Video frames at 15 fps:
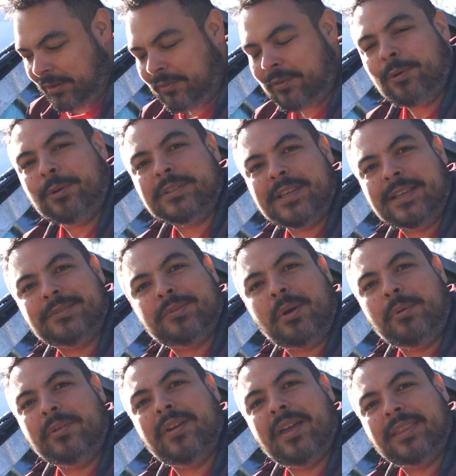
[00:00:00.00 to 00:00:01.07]
Of course, that's why
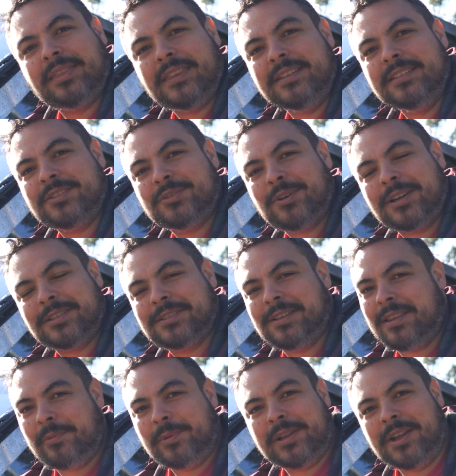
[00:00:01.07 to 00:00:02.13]
we've got these trucks, so
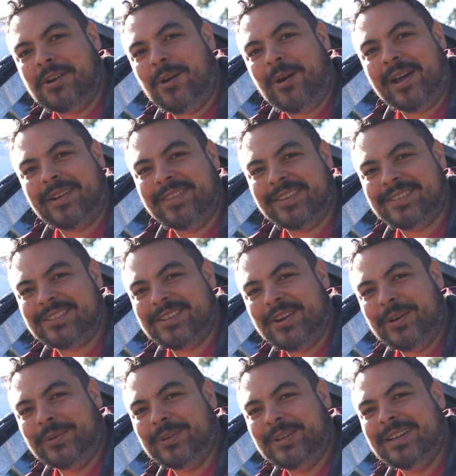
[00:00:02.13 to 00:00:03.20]
that we can go out in the
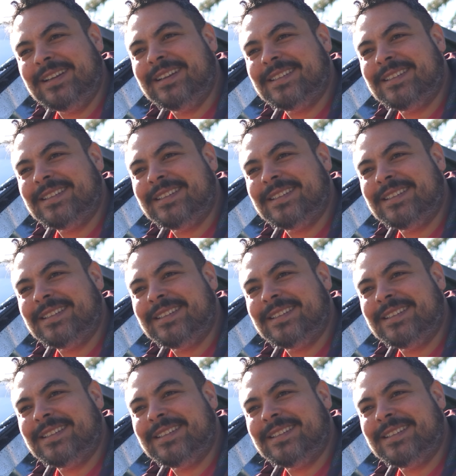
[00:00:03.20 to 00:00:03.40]
snow.